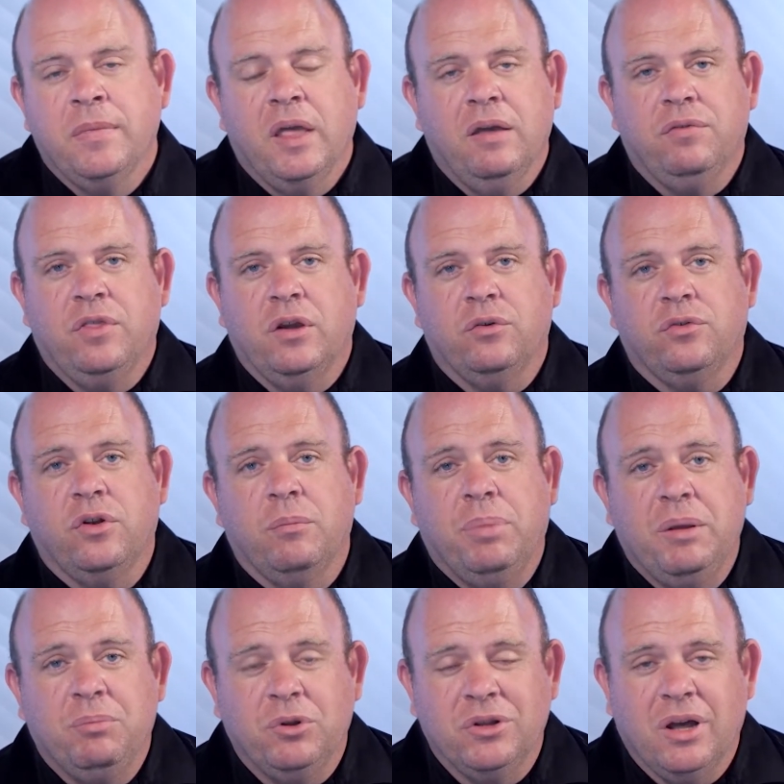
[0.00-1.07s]
If there's
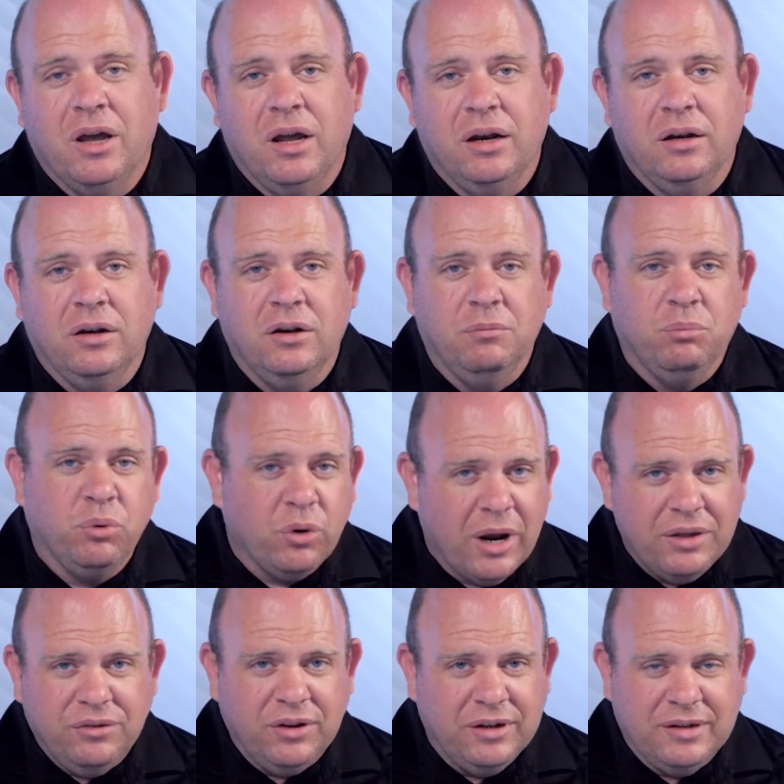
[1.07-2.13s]
people not
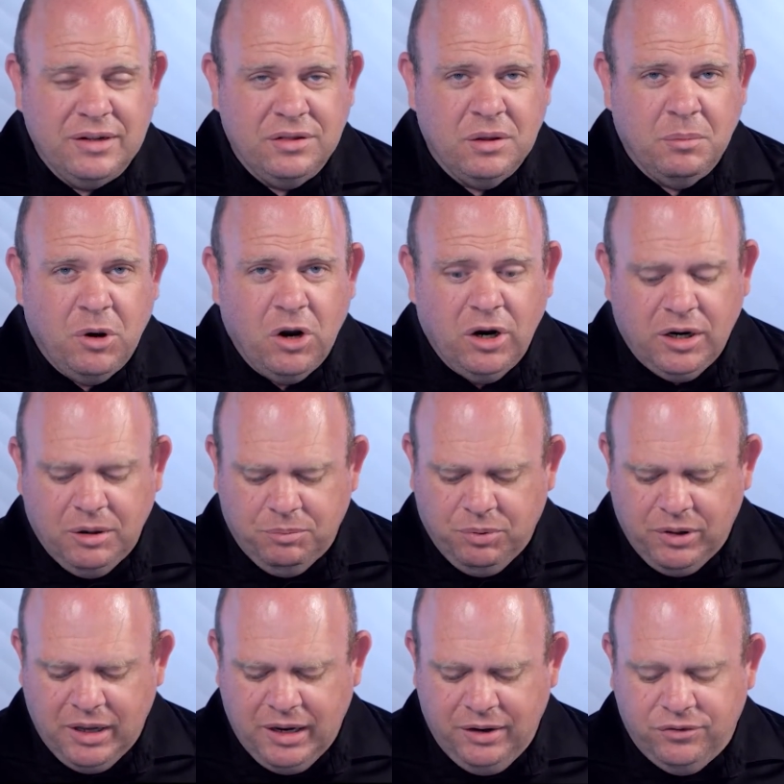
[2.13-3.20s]
present in the
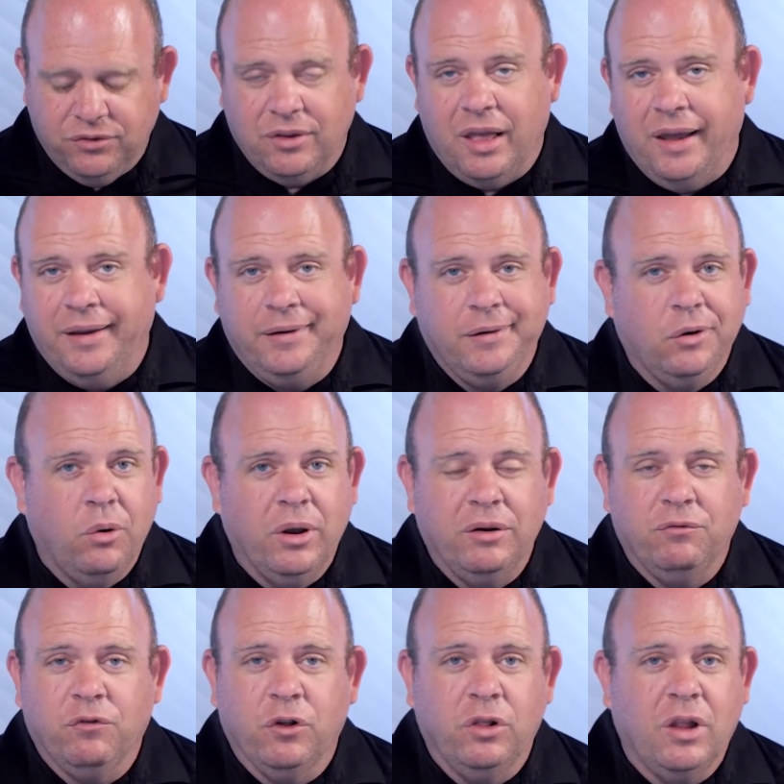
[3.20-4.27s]
marketplace, like going
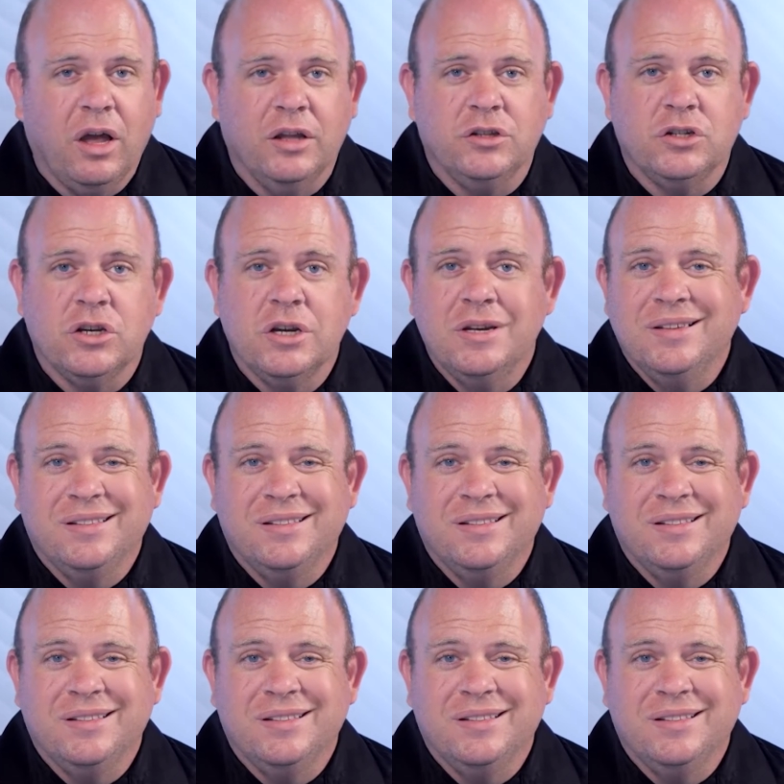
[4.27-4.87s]
for lunch,